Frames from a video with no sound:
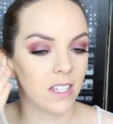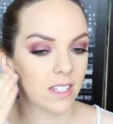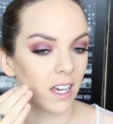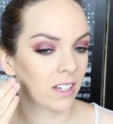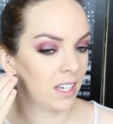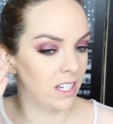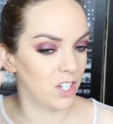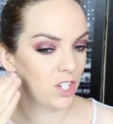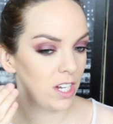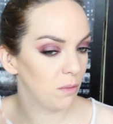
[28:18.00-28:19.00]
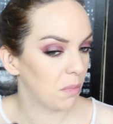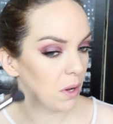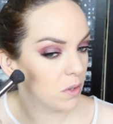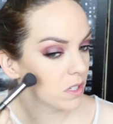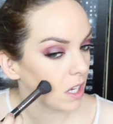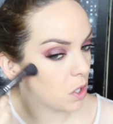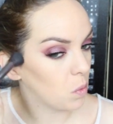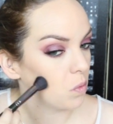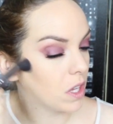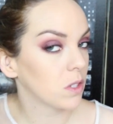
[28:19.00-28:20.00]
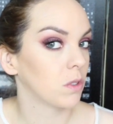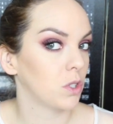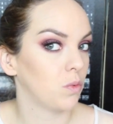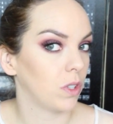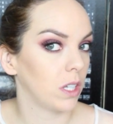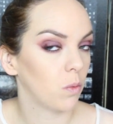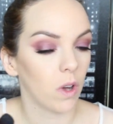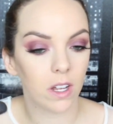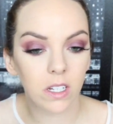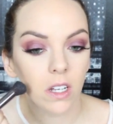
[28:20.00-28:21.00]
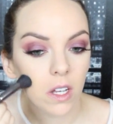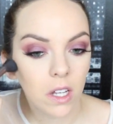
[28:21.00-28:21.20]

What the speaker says: sunken cheekbones. Like that's what you really want.